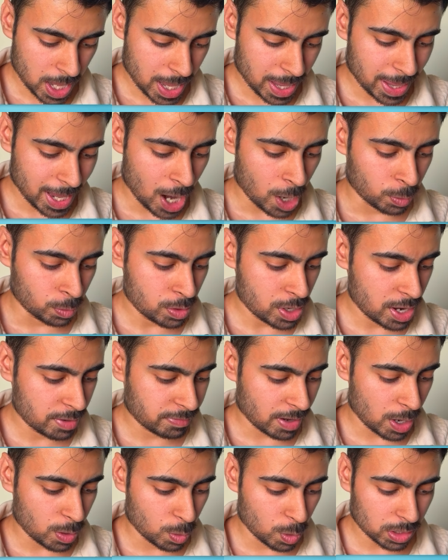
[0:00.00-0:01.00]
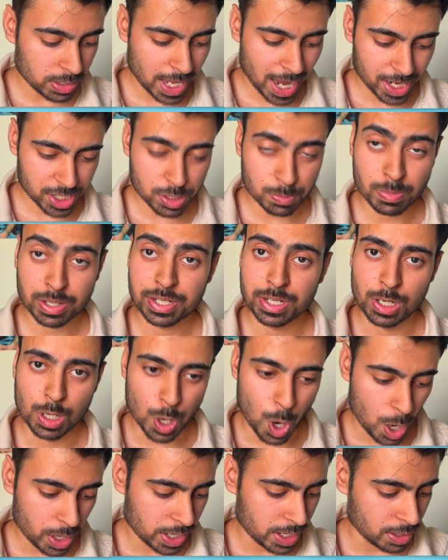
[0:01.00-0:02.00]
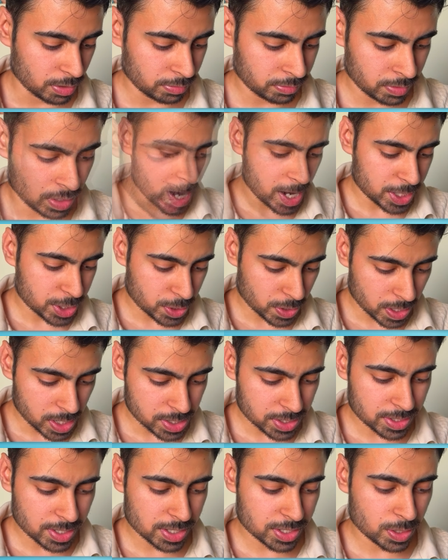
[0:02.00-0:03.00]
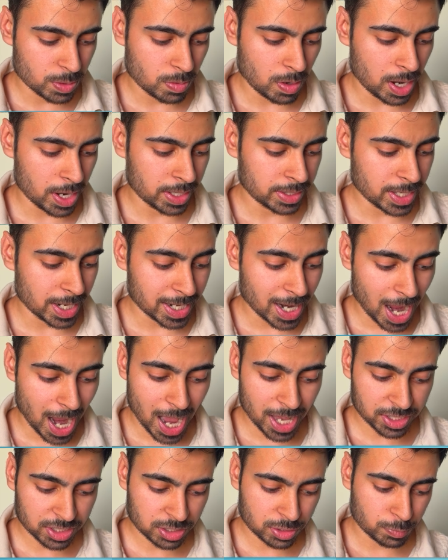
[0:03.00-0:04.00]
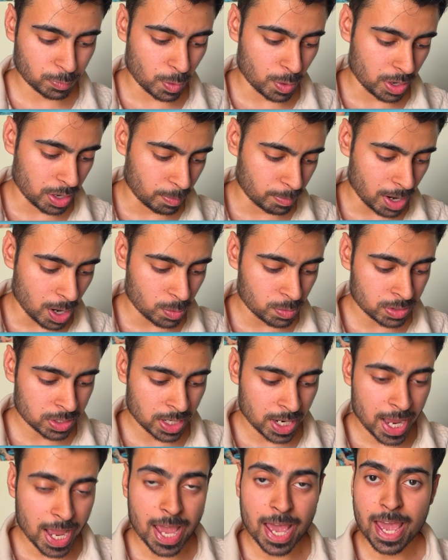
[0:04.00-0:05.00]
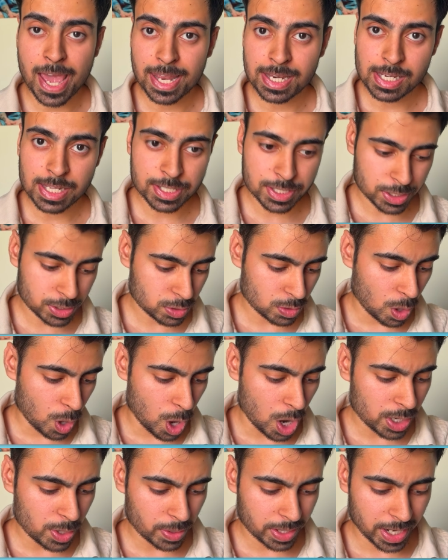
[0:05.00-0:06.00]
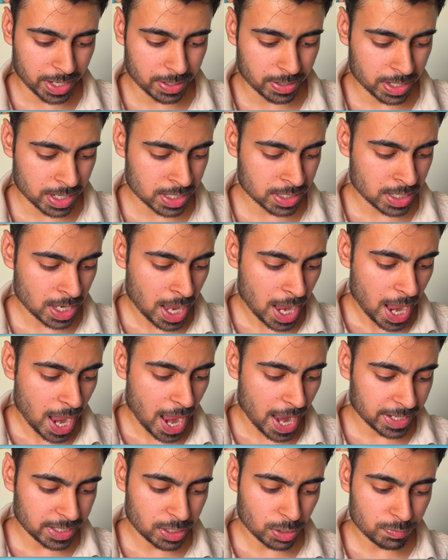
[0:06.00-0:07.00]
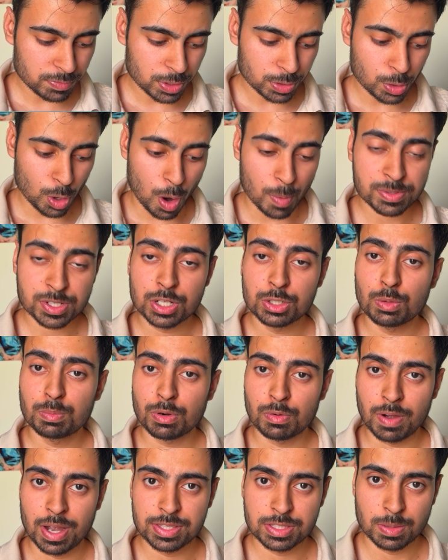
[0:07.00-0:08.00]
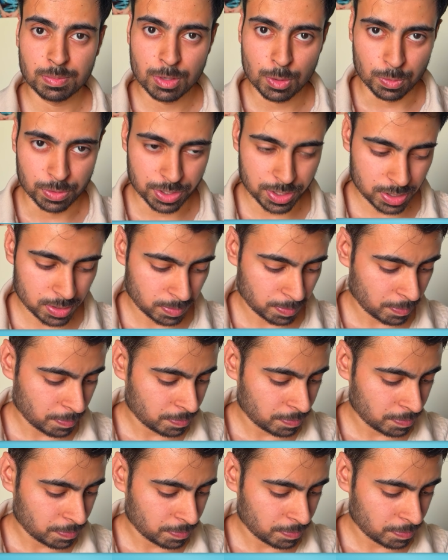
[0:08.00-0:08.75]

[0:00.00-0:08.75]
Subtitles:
Now, if I hold the action button long enough, it triggers this UI that asks for an amount and lists all your categories and gives you the option to provide some notes.